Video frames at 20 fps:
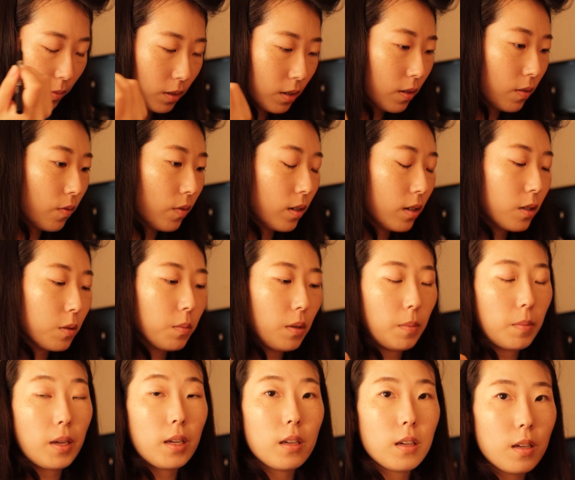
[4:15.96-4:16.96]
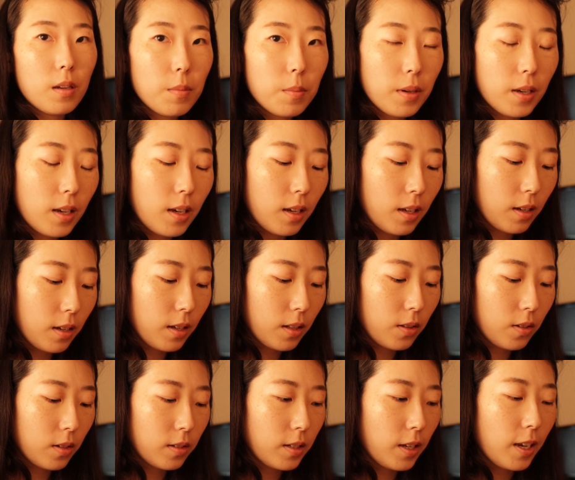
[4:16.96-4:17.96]
I'm gonna finish my makeup and
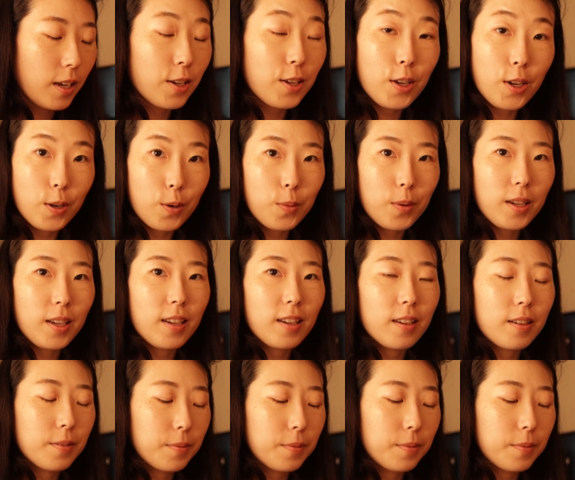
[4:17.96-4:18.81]
get the day going.